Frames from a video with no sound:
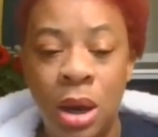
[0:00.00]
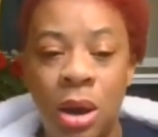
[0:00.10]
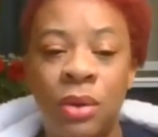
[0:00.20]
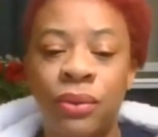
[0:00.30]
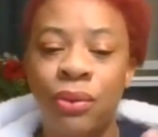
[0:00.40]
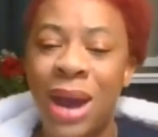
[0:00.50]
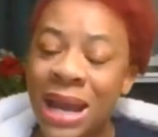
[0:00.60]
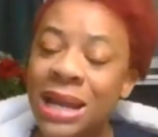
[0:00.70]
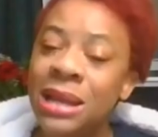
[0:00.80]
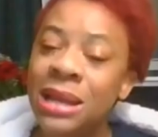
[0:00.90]
of
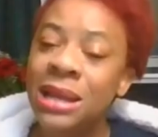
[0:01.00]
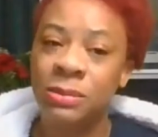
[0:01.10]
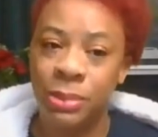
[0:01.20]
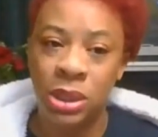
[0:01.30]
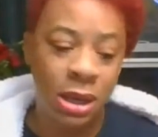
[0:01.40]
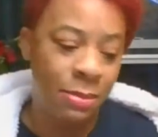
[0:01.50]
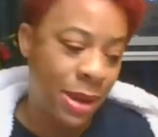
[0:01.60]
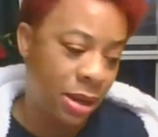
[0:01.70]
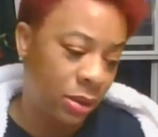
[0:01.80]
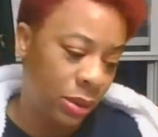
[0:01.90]
writing this book
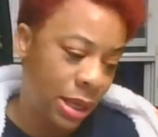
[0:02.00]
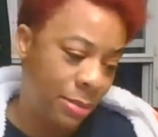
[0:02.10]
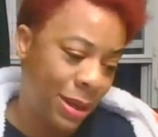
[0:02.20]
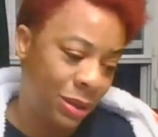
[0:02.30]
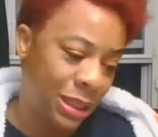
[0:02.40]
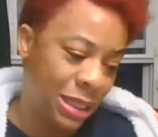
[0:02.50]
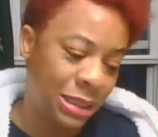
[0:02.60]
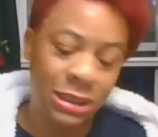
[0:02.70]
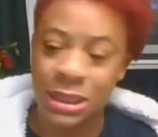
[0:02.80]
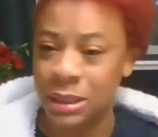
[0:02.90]
about
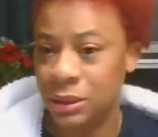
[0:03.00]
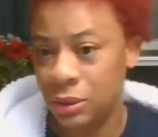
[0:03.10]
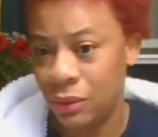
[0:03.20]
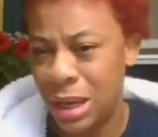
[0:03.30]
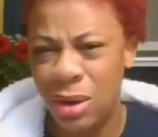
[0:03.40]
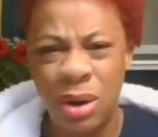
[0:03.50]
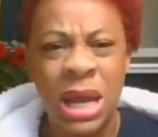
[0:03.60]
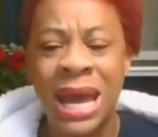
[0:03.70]
incest, all right? Or